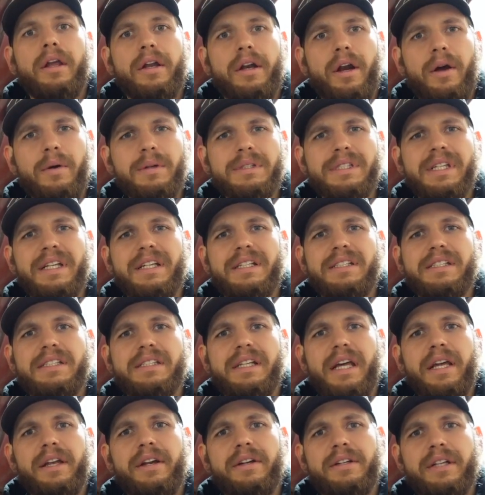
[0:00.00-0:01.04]
You're always gonna
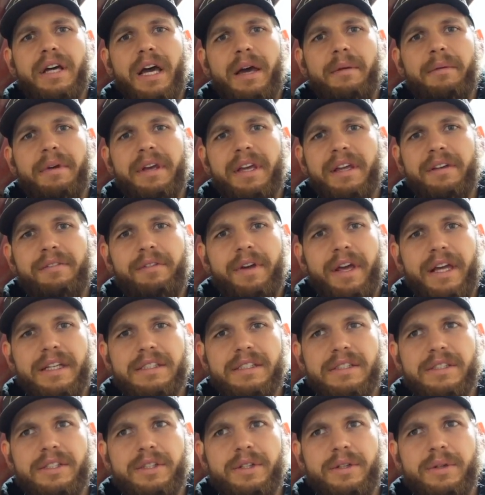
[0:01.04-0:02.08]
set your timing
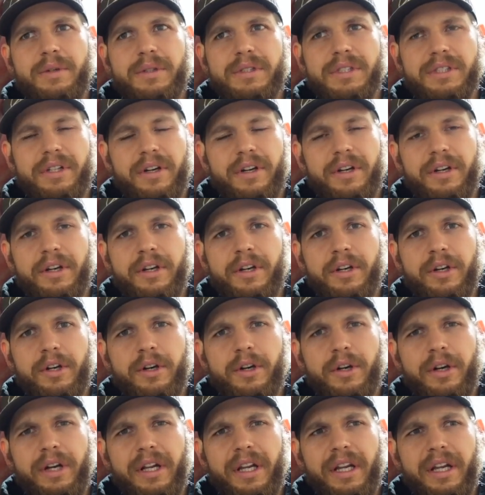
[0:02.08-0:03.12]
advanced to a certain
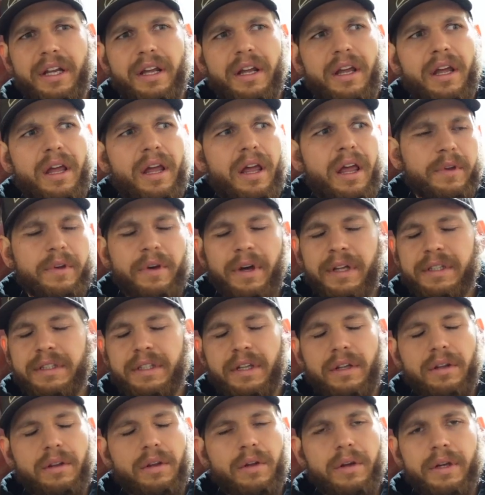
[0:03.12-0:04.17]
degree. You'll have
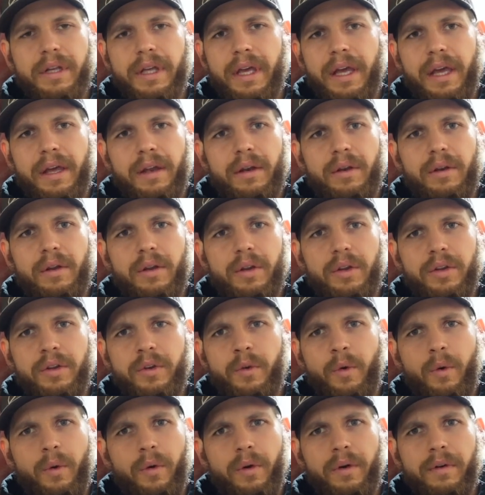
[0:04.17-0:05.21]
to look at
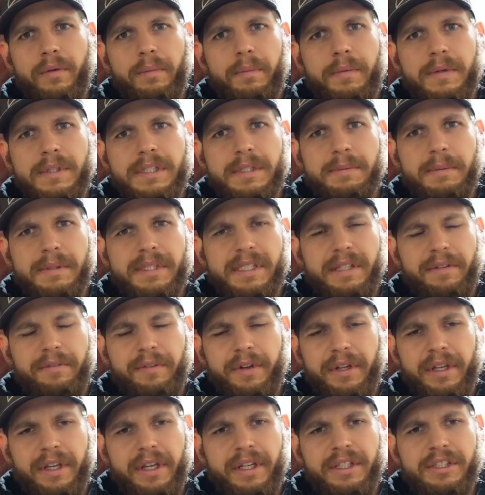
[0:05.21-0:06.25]
your
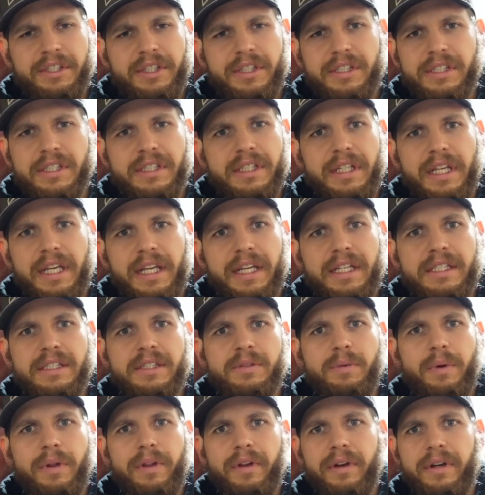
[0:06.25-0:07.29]
specific engine's
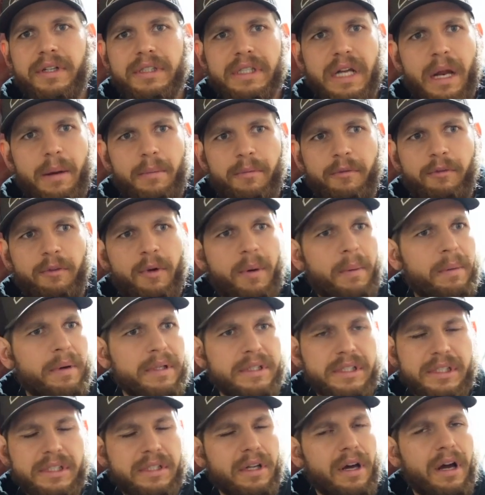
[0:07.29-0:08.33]
needs, whether it's high
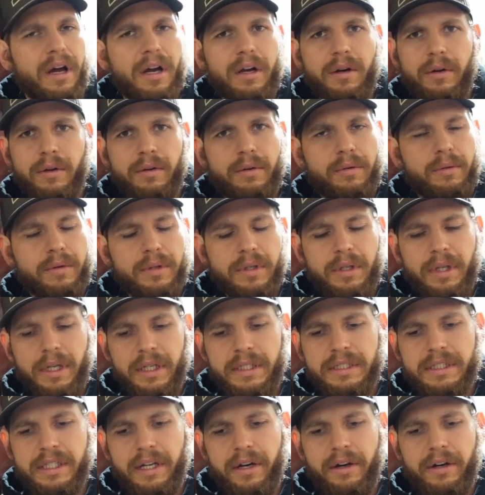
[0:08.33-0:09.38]
performance, stock,
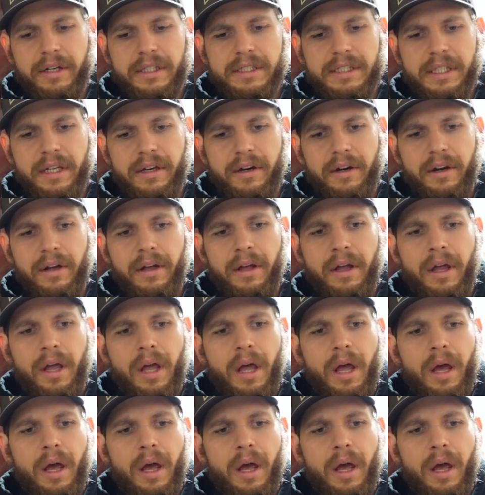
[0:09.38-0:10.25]
et cetera, et cetera.